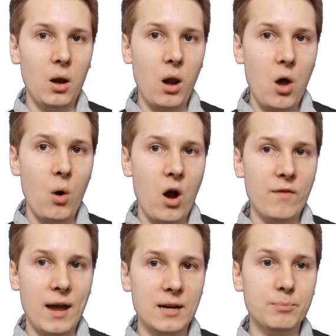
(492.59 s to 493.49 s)
low
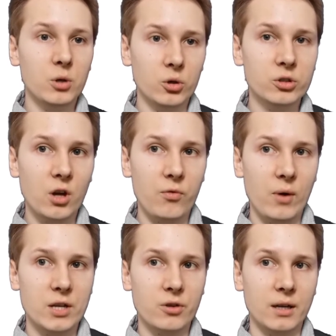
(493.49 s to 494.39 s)
overhead pure
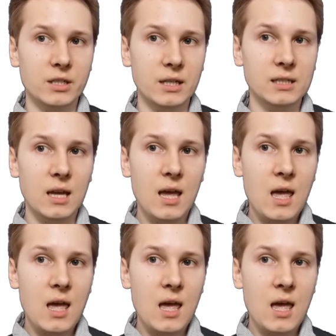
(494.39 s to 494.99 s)
software strategies,